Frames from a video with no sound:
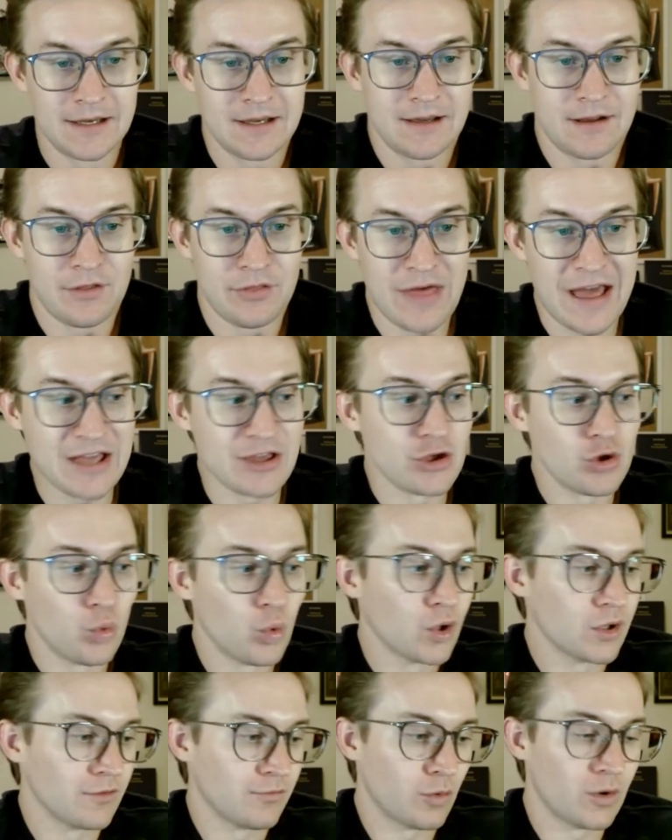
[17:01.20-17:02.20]
that you
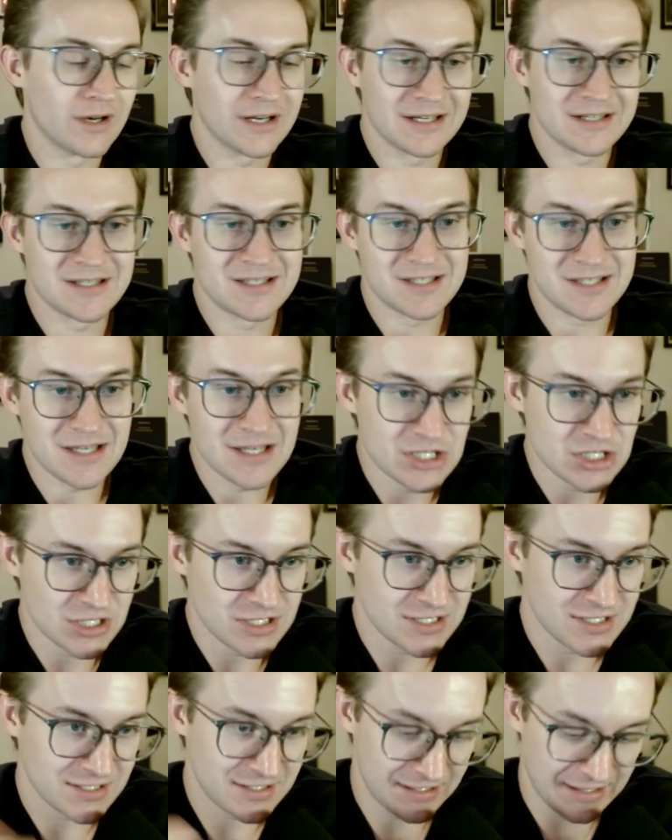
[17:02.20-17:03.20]
would have wanted to see,
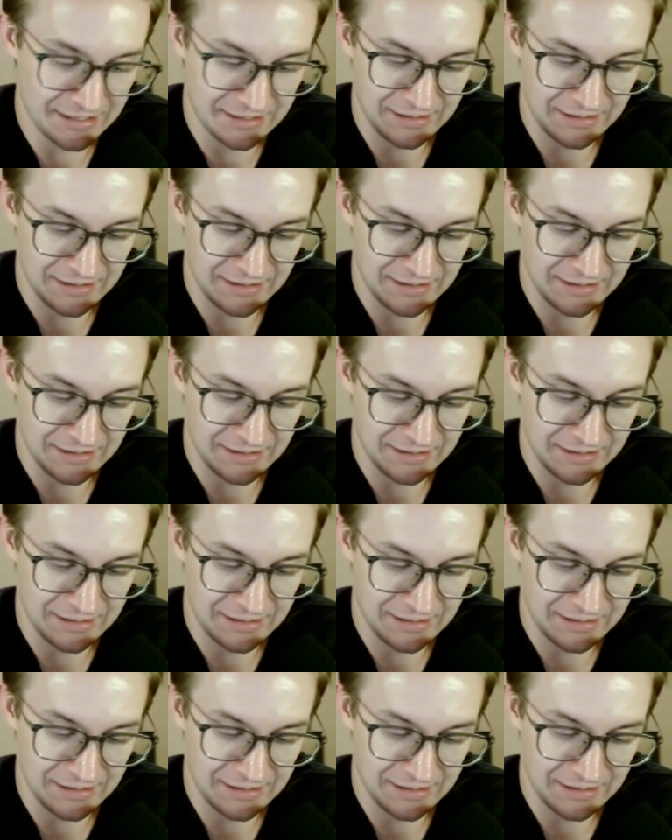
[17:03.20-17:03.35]
just